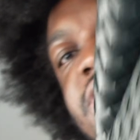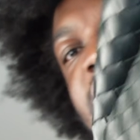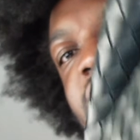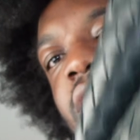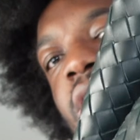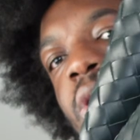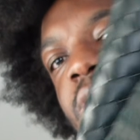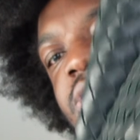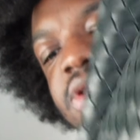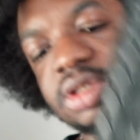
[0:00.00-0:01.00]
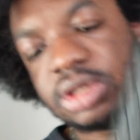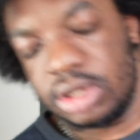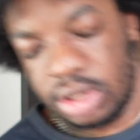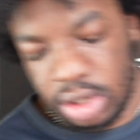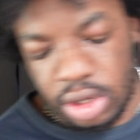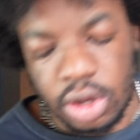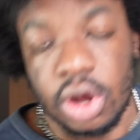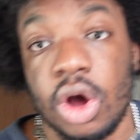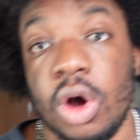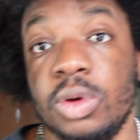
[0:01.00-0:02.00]
kind of holds
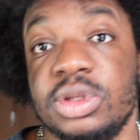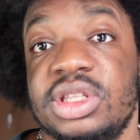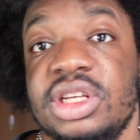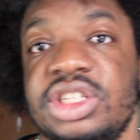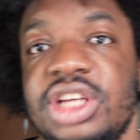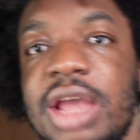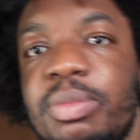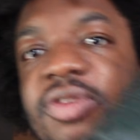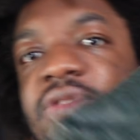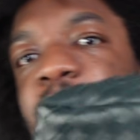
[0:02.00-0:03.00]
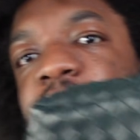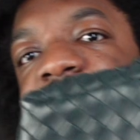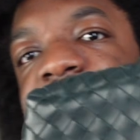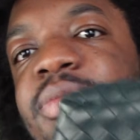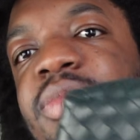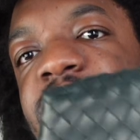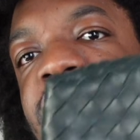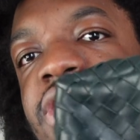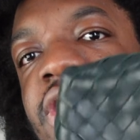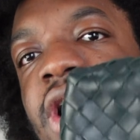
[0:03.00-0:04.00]
holds the shape of the bottom, so
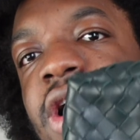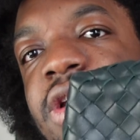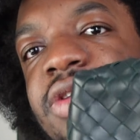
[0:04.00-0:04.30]
you can't